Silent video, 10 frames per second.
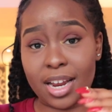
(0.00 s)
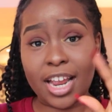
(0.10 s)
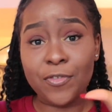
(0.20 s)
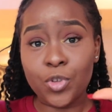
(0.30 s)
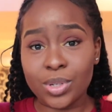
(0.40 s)

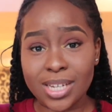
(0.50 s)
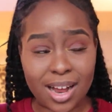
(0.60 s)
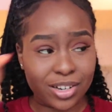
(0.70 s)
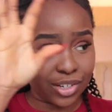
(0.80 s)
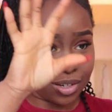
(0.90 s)
if you
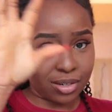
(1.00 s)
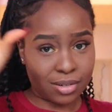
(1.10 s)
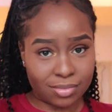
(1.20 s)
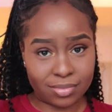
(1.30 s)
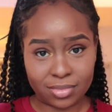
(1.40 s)
touch,
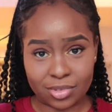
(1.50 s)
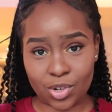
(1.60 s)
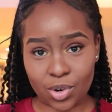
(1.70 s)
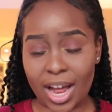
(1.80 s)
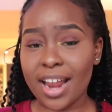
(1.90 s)

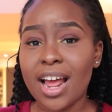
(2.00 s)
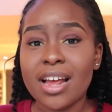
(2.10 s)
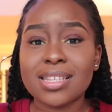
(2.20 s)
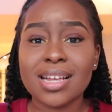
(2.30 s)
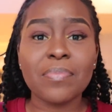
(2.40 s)
you know, I,
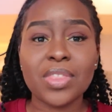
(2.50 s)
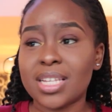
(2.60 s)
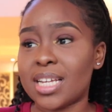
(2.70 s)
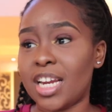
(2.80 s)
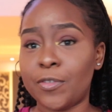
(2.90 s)
I, some
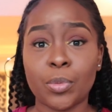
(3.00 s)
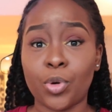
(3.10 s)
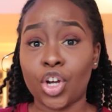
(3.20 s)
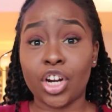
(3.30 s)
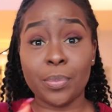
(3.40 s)
things are
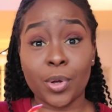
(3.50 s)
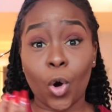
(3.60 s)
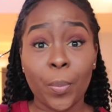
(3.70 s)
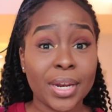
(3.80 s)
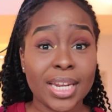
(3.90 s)
inevitable. You're gonna be
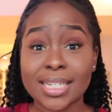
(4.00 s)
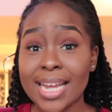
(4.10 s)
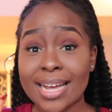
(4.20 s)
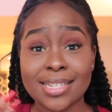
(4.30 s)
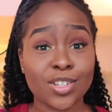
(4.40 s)
opening
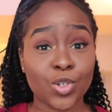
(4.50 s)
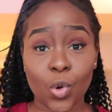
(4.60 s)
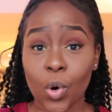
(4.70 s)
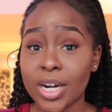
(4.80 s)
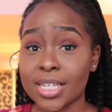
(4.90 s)
taxi
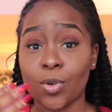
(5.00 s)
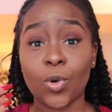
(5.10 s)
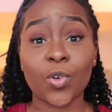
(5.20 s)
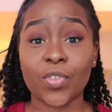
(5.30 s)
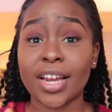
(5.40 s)
doors and
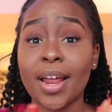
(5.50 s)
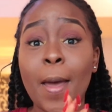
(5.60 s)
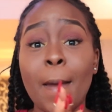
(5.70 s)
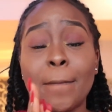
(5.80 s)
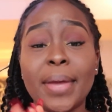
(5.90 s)
all of that.
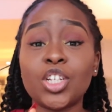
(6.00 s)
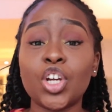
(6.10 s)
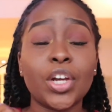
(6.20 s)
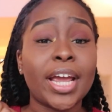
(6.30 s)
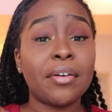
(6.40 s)
Make
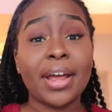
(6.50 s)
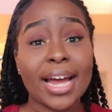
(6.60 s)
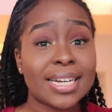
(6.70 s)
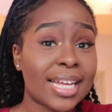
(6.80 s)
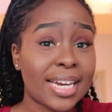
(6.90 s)
sure you carry
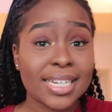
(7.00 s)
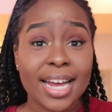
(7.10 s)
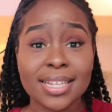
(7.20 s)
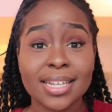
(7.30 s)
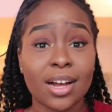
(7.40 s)
hand
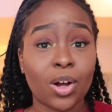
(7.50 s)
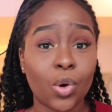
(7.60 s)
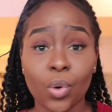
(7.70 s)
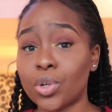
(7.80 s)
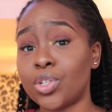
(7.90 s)

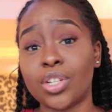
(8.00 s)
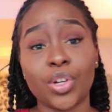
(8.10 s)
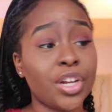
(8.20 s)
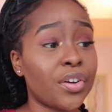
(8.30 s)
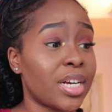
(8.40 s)
sanitizer. Go to the
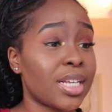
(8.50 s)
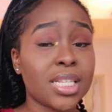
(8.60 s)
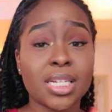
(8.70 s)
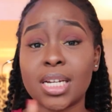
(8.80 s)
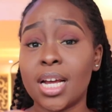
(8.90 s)

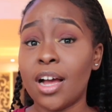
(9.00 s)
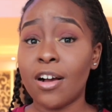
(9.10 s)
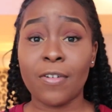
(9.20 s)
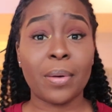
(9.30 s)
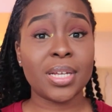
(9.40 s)
nearest
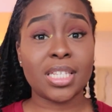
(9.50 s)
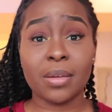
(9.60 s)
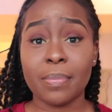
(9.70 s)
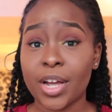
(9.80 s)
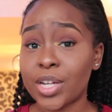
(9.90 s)

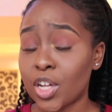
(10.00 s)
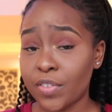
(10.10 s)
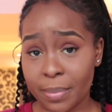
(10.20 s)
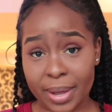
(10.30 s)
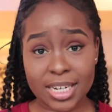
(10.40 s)
pharmacy, buy
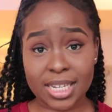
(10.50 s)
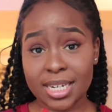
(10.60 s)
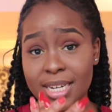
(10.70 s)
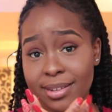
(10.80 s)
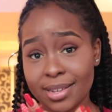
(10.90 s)
yourself some hand
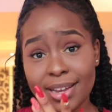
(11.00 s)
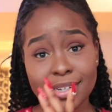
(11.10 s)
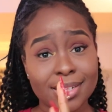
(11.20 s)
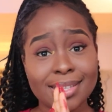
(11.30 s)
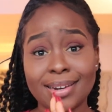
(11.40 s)
sanitizer
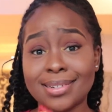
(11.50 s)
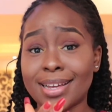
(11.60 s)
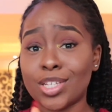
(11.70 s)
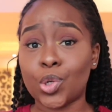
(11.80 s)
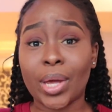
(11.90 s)
and
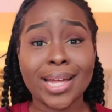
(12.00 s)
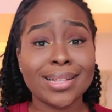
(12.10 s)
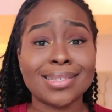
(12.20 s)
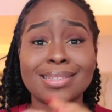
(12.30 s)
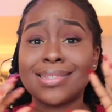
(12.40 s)
sanitize your
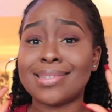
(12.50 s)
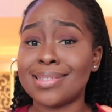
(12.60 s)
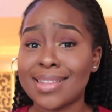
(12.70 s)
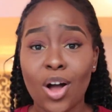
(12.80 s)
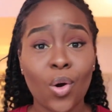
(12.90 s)
hands
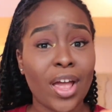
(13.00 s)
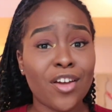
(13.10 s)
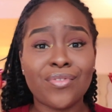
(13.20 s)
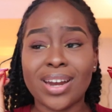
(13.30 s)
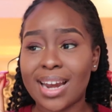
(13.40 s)
now,
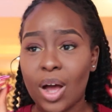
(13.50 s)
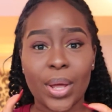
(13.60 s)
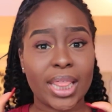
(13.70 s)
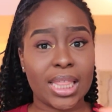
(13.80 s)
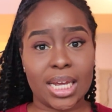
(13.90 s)
every now
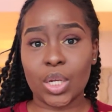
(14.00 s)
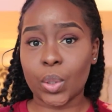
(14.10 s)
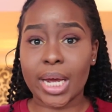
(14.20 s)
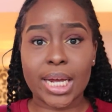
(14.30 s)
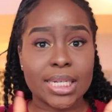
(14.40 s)
and then,
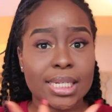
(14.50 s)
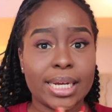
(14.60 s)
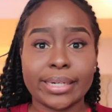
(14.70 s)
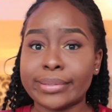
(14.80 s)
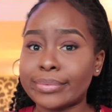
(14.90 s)
you guys,
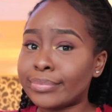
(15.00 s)
like,